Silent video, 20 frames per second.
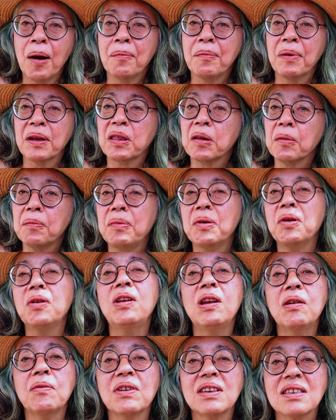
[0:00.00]
But the
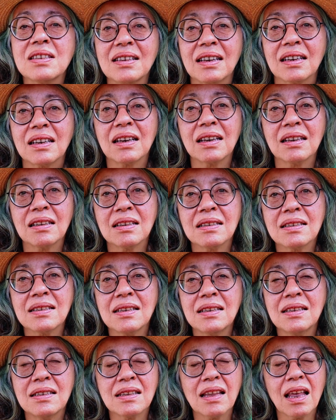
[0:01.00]
beauty with
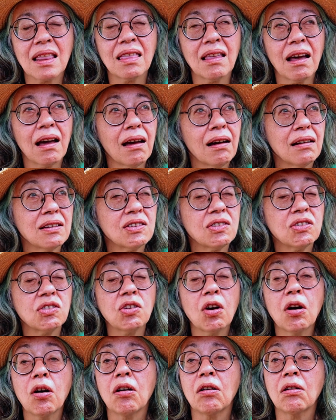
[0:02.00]
succulents is that they are
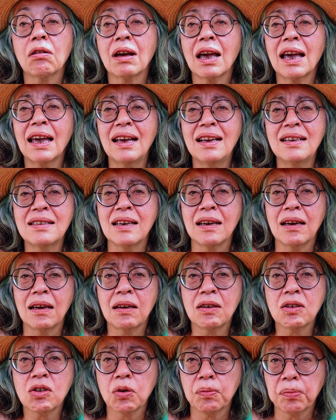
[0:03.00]
so easy
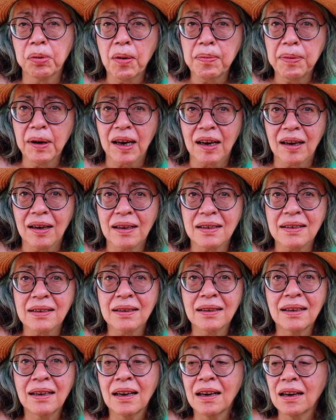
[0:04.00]
to
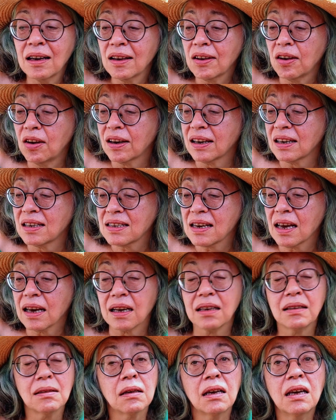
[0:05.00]
propagate. You can
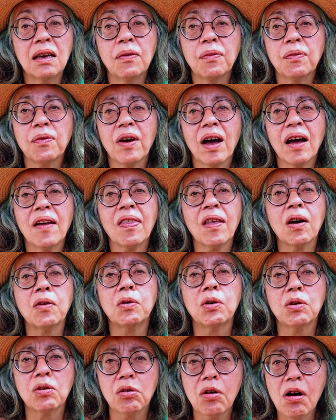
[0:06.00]
take a leaf and they
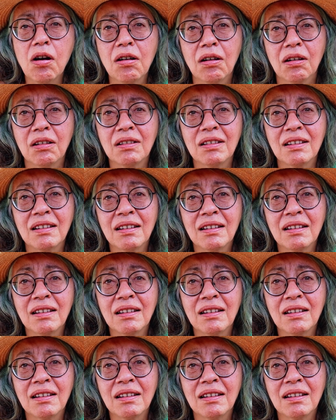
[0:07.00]
will grow.